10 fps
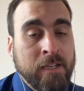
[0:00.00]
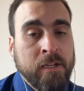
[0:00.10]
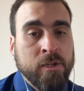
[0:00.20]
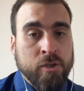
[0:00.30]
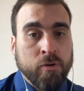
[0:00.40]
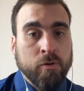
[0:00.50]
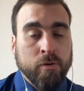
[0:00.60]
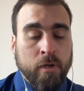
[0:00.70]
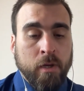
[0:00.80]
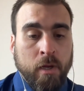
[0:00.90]

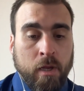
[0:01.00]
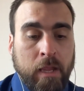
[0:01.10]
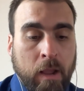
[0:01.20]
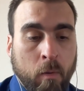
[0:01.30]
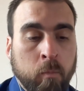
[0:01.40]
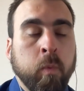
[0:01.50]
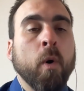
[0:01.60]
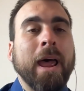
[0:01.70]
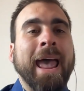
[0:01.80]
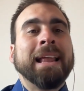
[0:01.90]
So
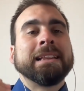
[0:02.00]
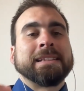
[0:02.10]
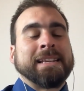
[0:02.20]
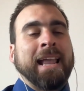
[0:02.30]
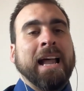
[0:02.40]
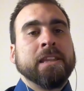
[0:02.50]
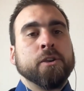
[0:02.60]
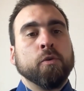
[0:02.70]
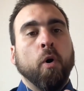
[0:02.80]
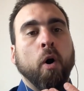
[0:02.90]
what else can you